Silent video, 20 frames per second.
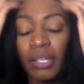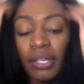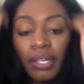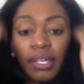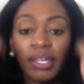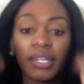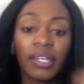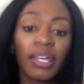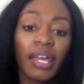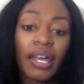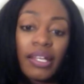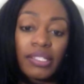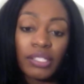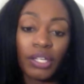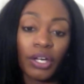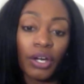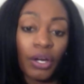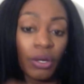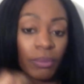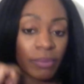and it has a
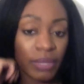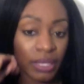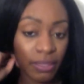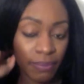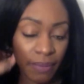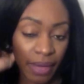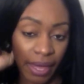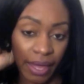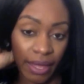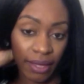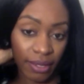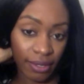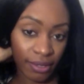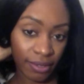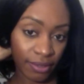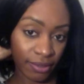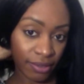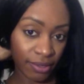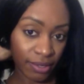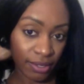comb in the back,
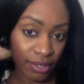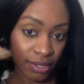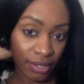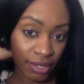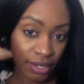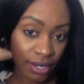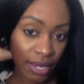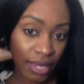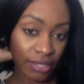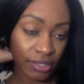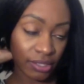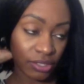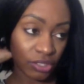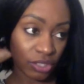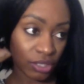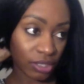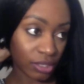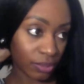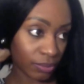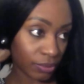and it has
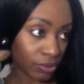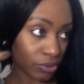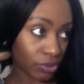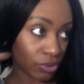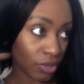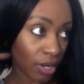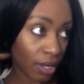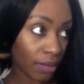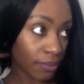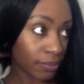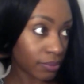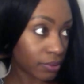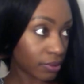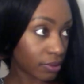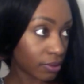adjustable straps.